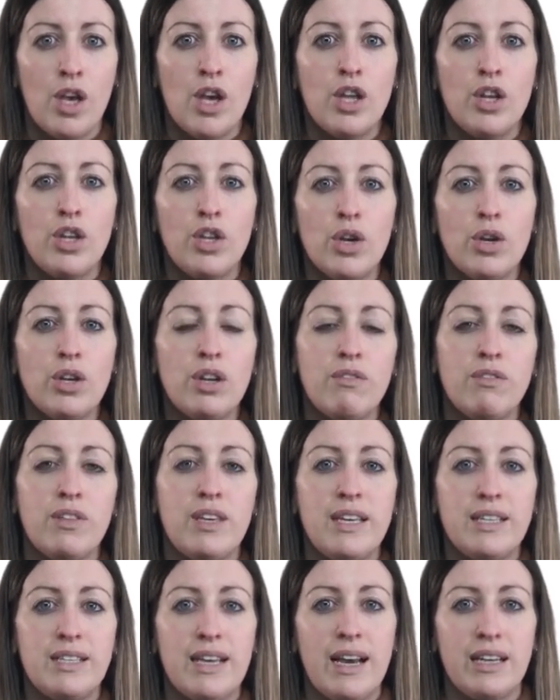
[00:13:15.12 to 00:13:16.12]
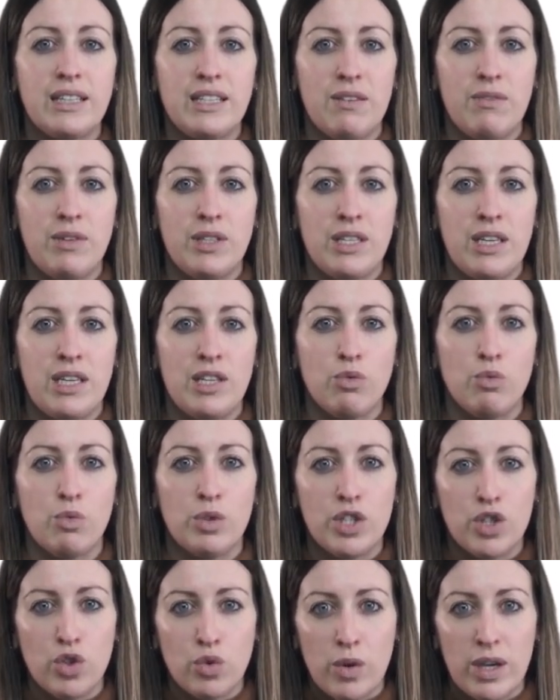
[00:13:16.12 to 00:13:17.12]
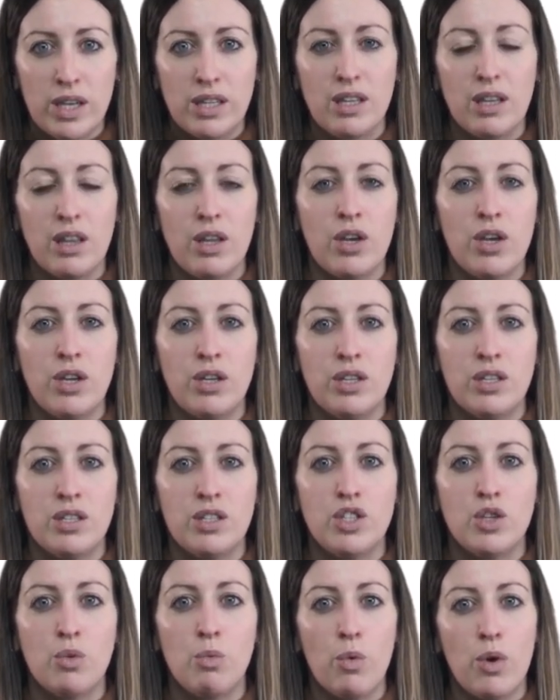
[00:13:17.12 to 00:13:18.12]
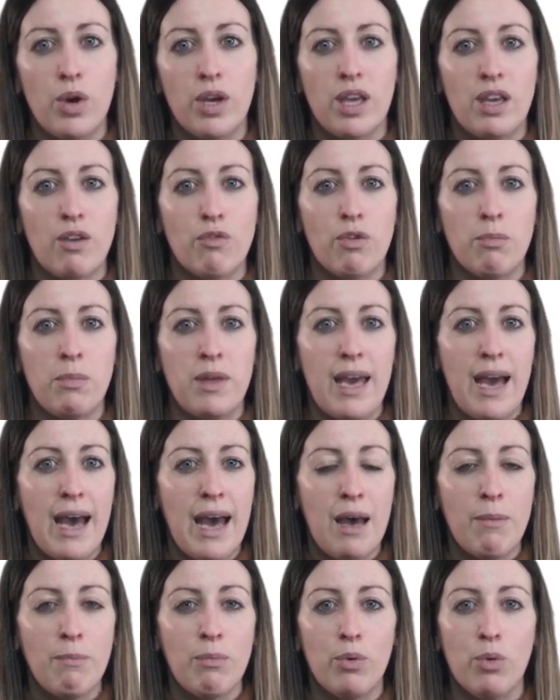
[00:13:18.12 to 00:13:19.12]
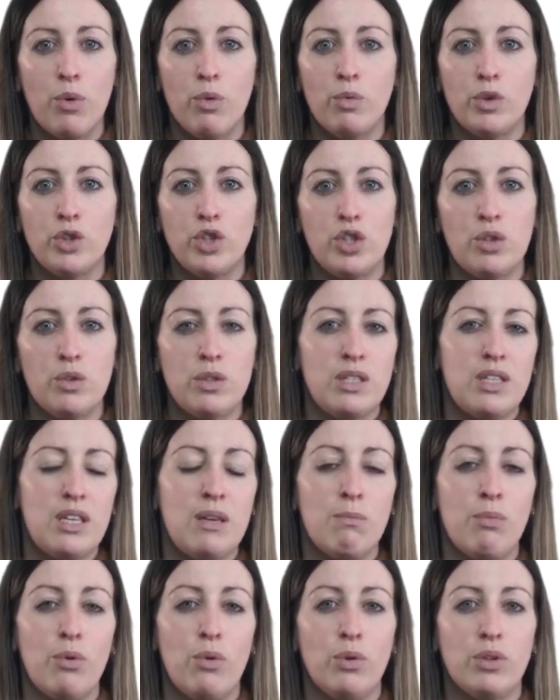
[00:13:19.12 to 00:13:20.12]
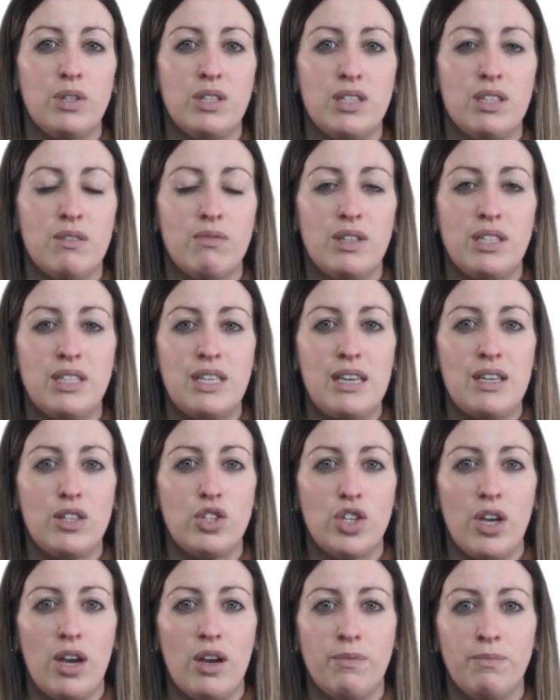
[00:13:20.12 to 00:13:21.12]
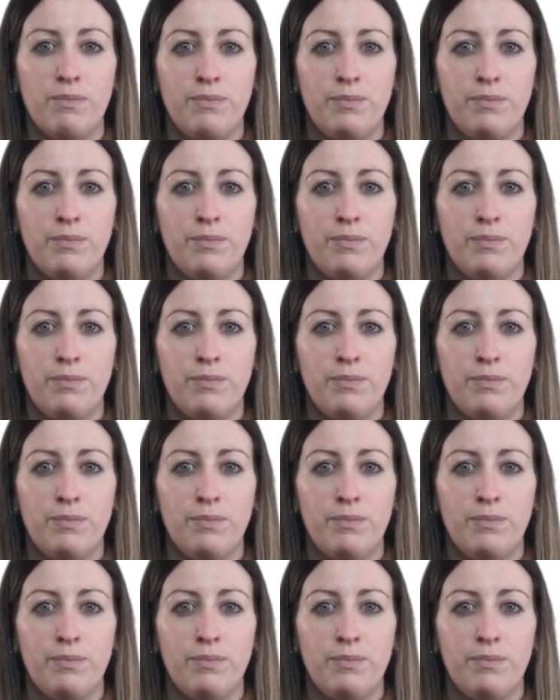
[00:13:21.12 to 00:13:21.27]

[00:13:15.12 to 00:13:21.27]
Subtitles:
None of these activities restrict the learners to working from the app or reduce the importance of the teacher.